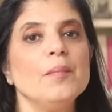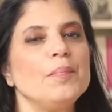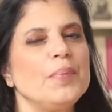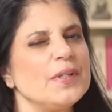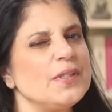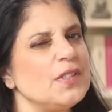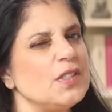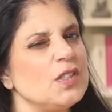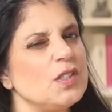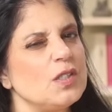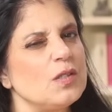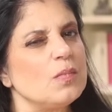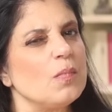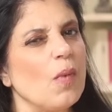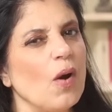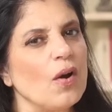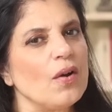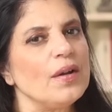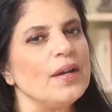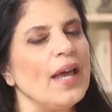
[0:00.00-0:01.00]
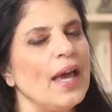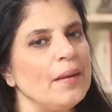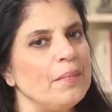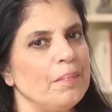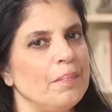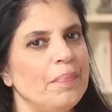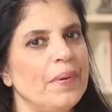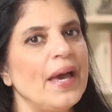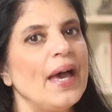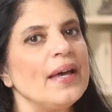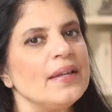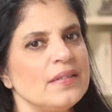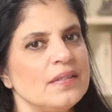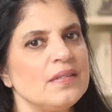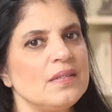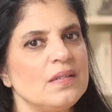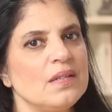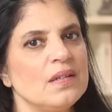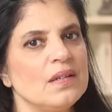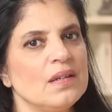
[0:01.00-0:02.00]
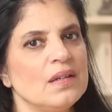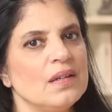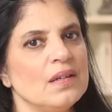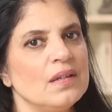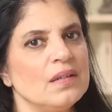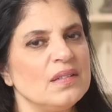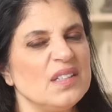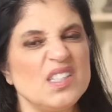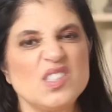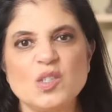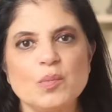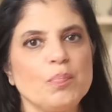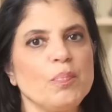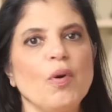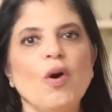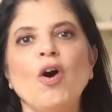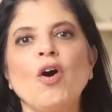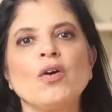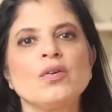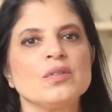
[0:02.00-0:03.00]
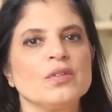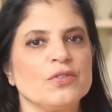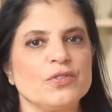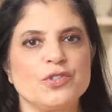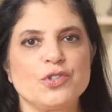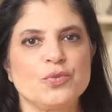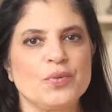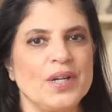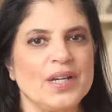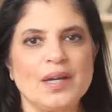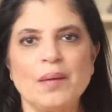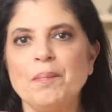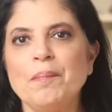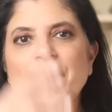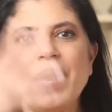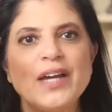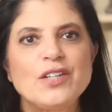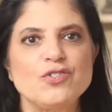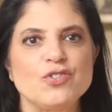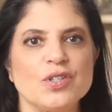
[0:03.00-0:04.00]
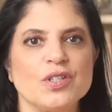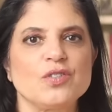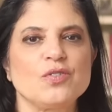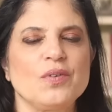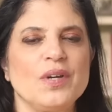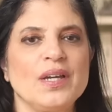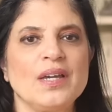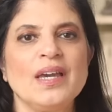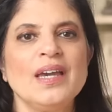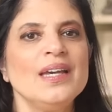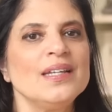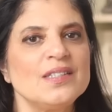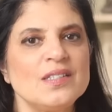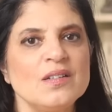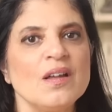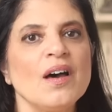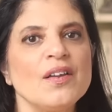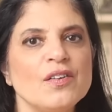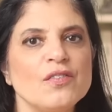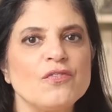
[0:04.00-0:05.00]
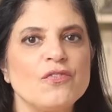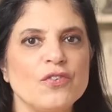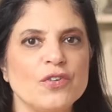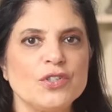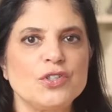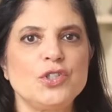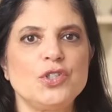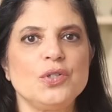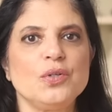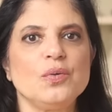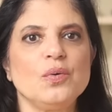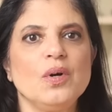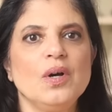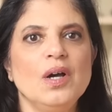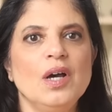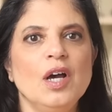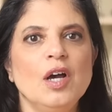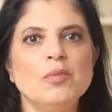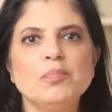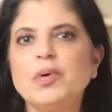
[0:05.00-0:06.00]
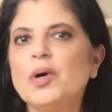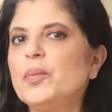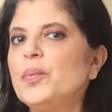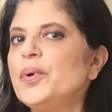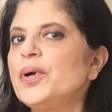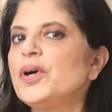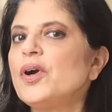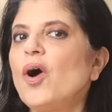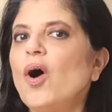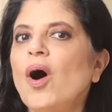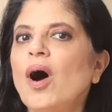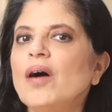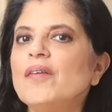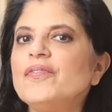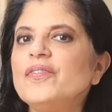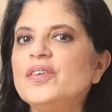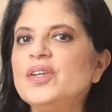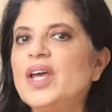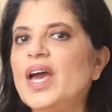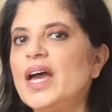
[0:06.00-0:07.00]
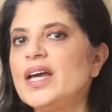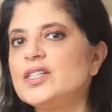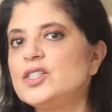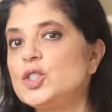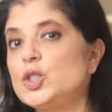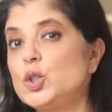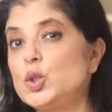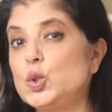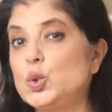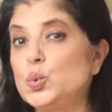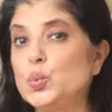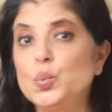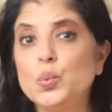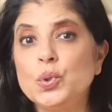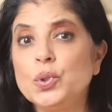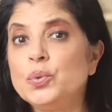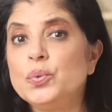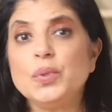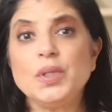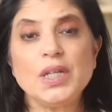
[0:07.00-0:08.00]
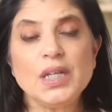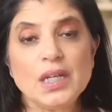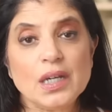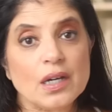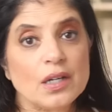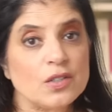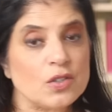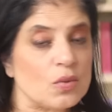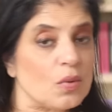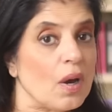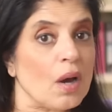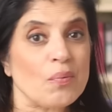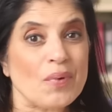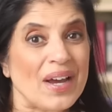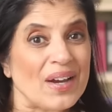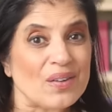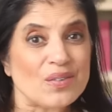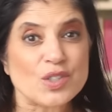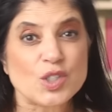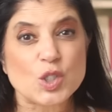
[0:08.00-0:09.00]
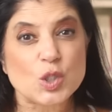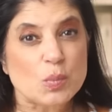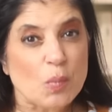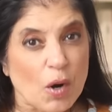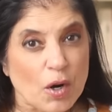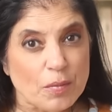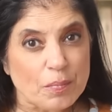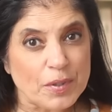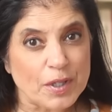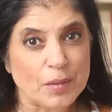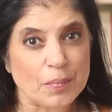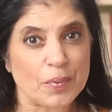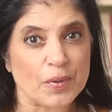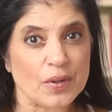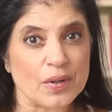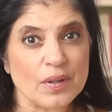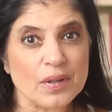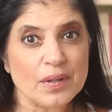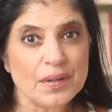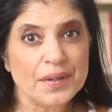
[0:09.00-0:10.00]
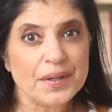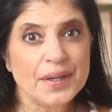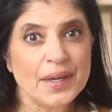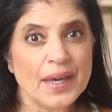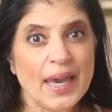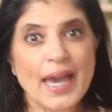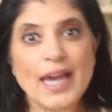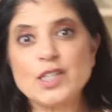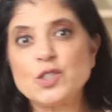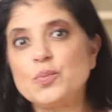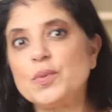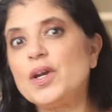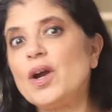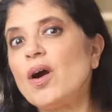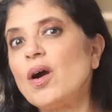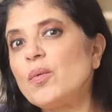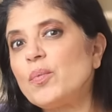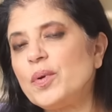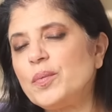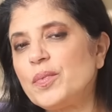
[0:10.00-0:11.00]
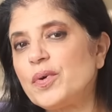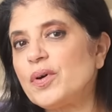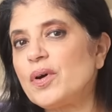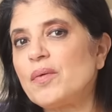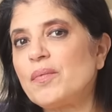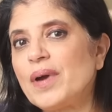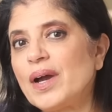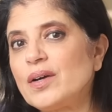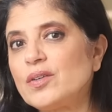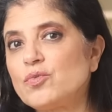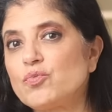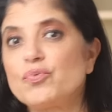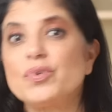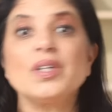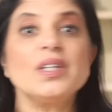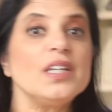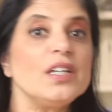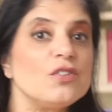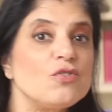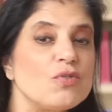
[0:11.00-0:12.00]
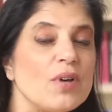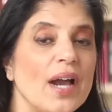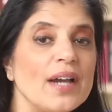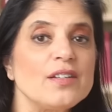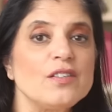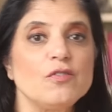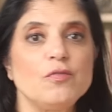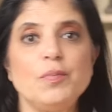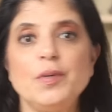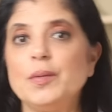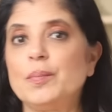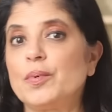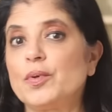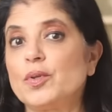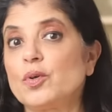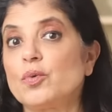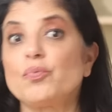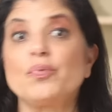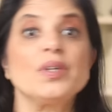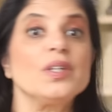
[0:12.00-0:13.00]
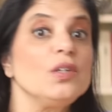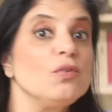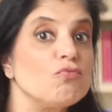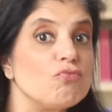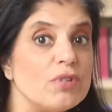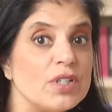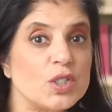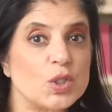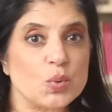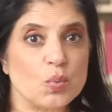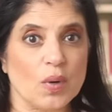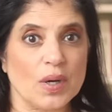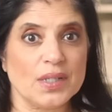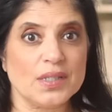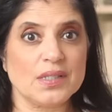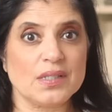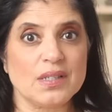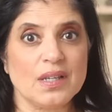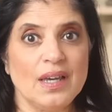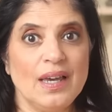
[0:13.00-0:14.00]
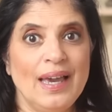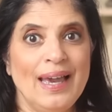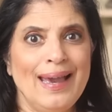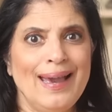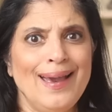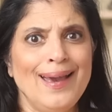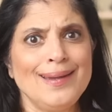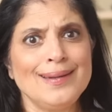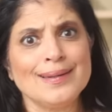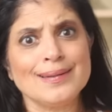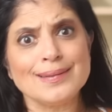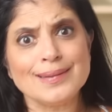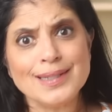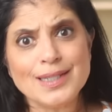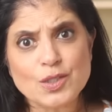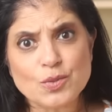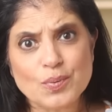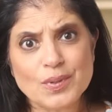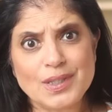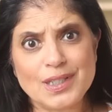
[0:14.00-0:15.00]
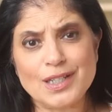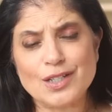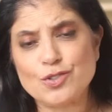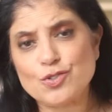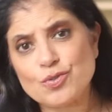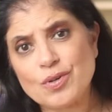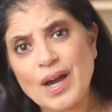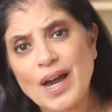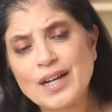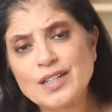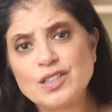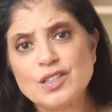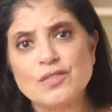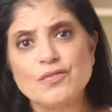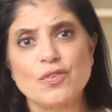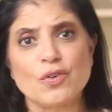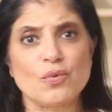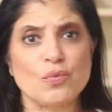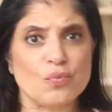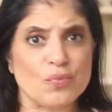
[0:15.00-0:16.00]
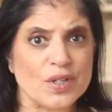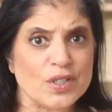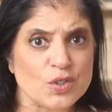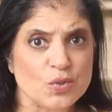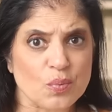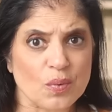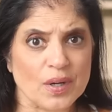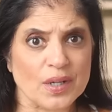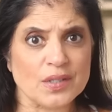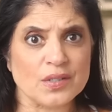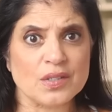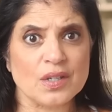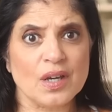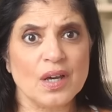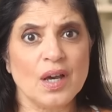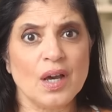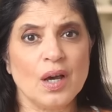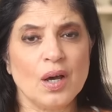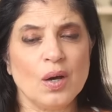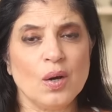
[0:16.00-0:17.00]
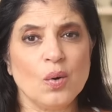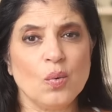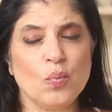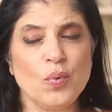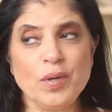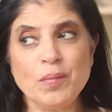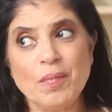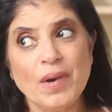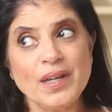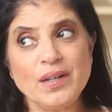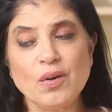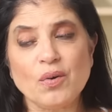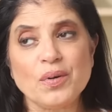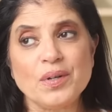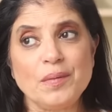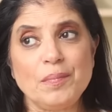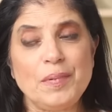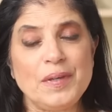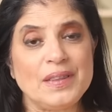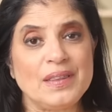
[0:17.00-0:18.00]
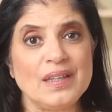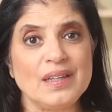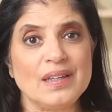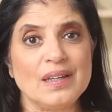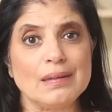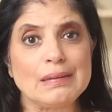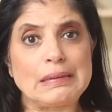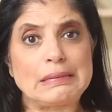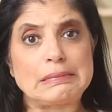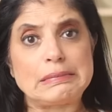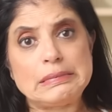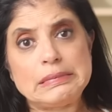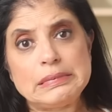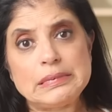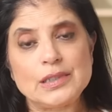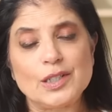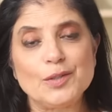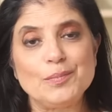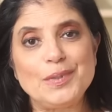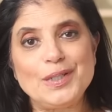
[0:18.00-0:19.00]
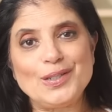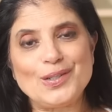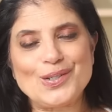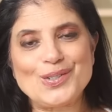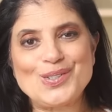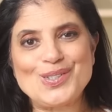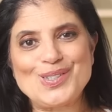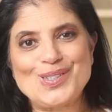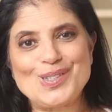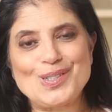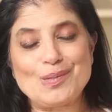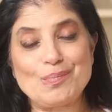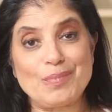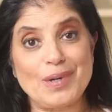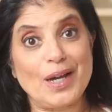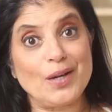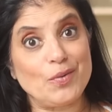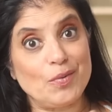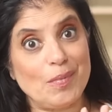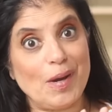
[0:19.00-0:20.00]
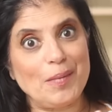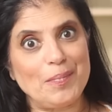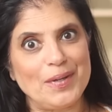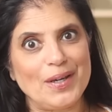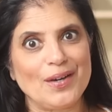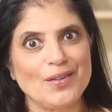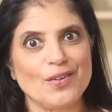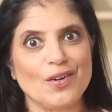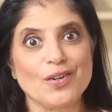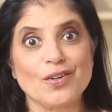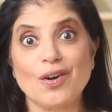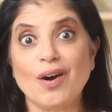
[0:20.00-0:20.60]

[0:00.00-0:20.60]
But smart at best is a parlor trick, a magic trick. It's not a virtue. But we're often as swoony as around smart people as we are when we're around really attractive people or really rich ones. And at least with the attractive or rich ones, we might already be thinking like, ooh, it could be narcissism by, we might be on our